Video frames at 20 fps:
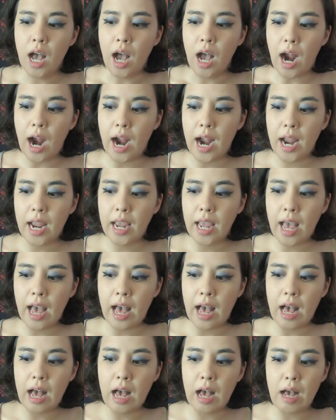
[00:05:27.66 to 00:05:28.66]
I
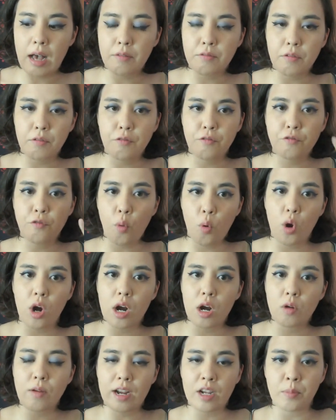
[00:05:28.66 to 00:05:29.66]
have
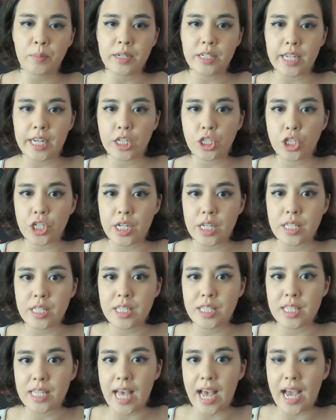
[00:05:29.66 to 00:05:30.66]
four
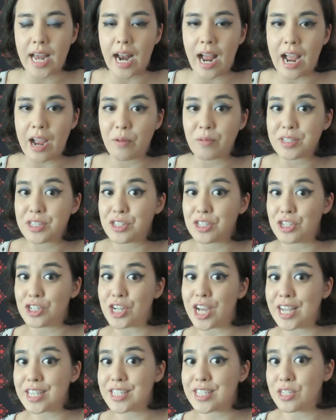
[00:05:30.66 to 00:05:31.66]
recommendations that I would
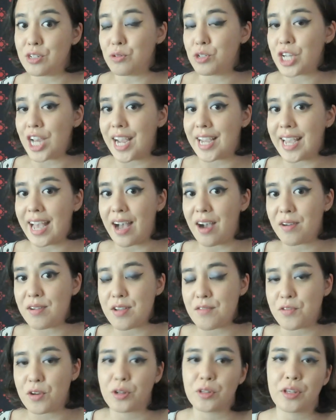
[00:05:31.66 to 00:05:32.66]
suggest you check
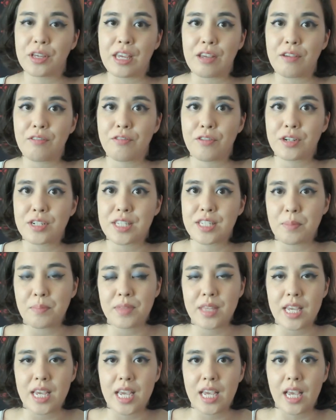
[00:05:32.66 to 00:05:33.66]
out if you're looking for
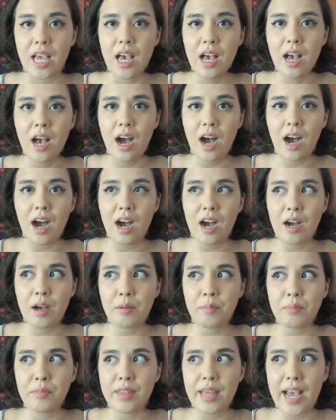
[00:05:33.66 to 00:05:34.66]
something
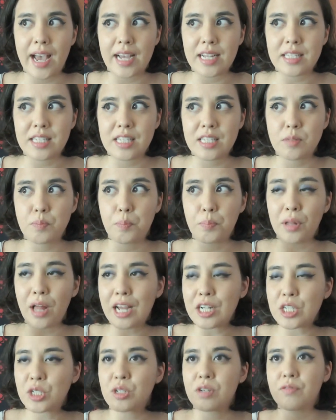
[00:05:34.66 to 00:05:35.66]
um, that's
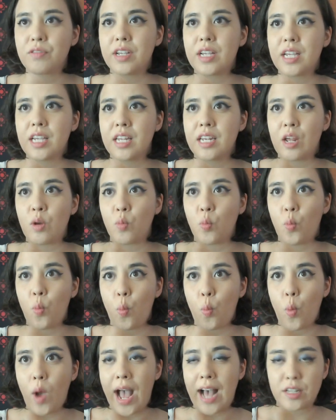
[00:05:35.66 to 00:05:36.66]
plot driven
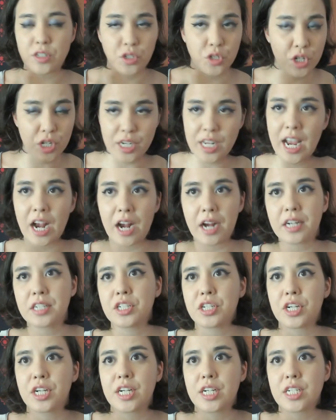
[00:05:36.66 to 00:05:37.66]
and has good
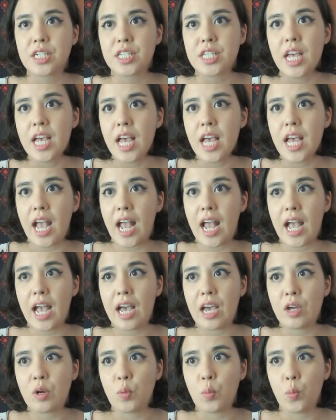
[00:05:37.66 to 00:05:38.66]
characters
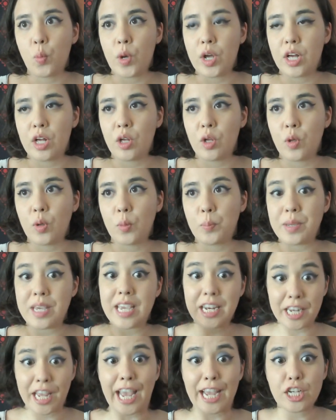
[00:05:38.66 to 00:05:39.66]
and will
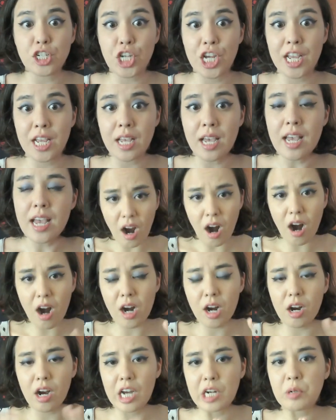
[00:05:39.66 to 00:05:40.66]
be engaging.
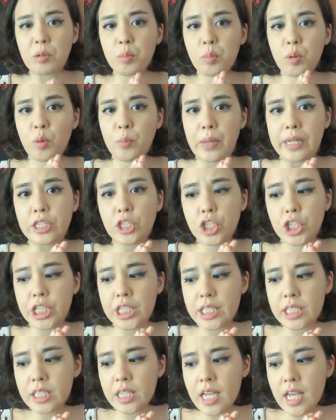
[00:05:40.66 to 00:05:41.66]
Our honorable
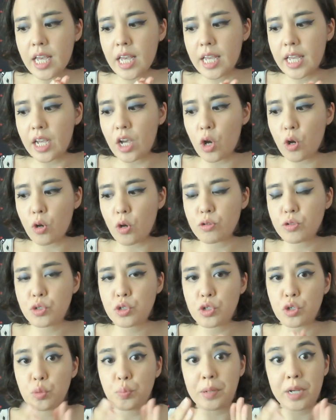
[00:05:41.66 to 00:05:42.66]
mention goes
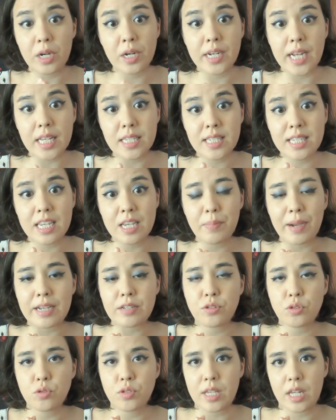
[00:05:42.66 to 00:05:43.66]
to Piranesi by
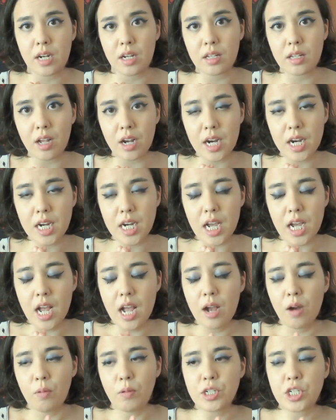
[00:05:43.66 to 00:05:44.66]
Susanna Clarke,
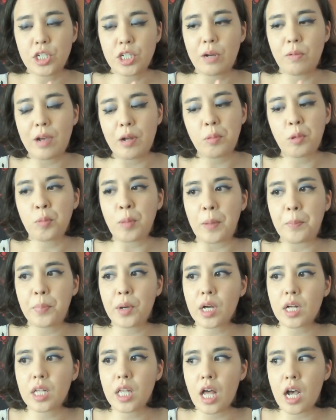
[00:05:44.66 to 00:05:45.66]
which I read with my
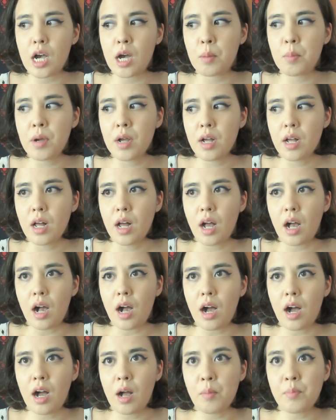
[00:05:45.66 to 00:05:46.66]
book club.
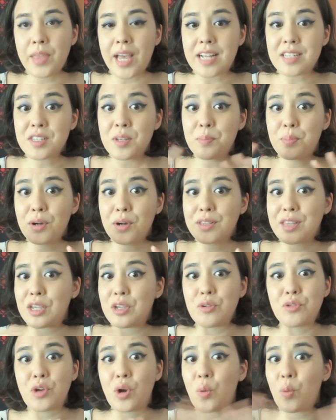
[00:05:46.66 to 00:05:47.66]
Um, that's a book that
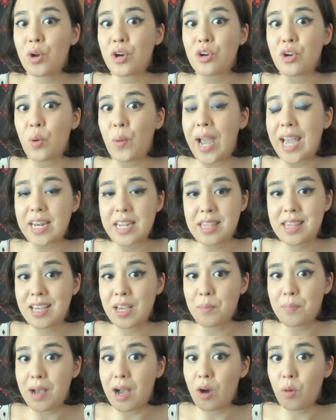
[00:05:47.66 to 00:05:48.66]
you don't want to know
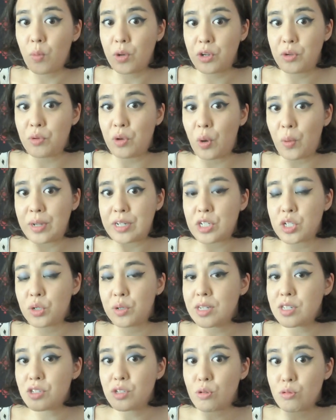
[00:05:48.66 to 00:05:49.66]
anything about when you go into
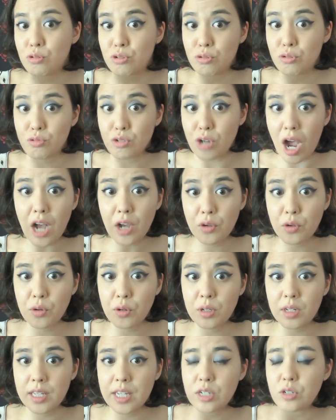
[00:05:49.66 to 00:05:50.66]
it. So do not
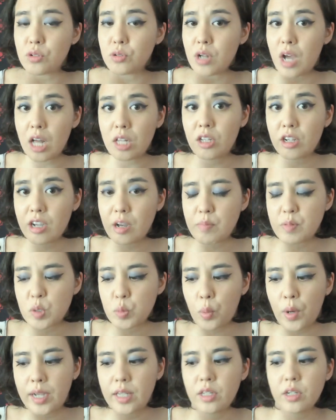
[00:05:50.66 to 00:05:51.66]
Google it. Do not look up
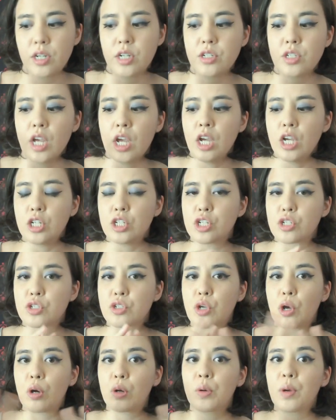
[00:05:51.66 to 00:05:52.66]
spoilers.
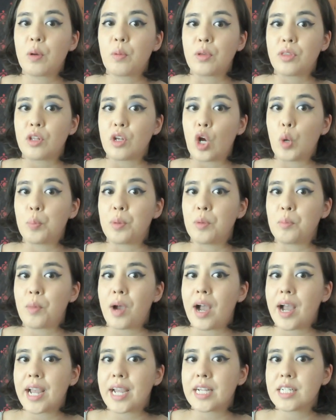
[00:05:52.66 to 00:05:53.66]
Just go to it with an open
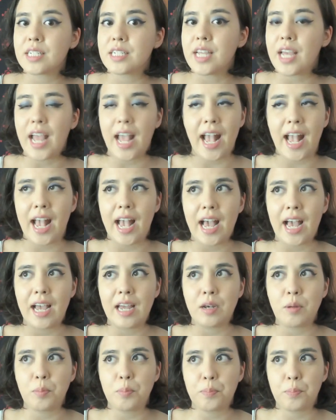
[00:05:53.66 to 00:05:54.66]
mind
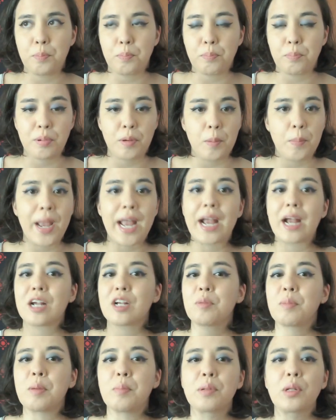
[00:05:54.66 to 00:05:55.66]
and prepare
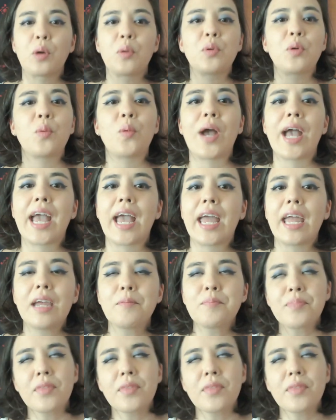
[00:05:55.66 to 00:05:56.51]
to be blown away.